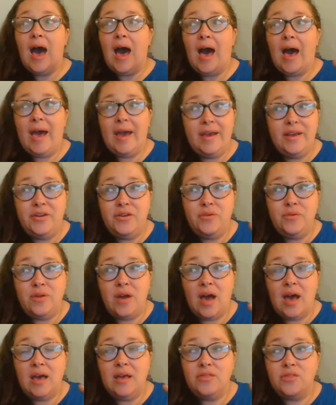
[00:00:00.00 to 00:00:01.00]
I do
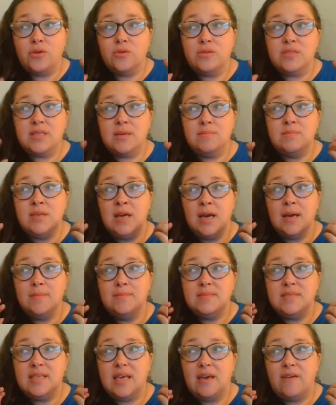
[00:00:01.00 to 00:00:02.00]
not, though
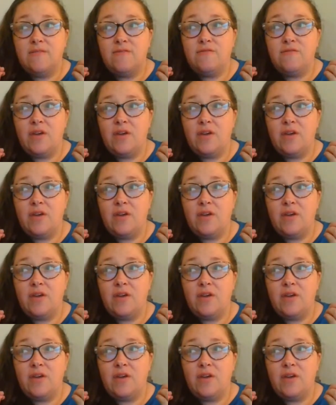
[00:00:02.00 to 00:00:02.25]
sometimes they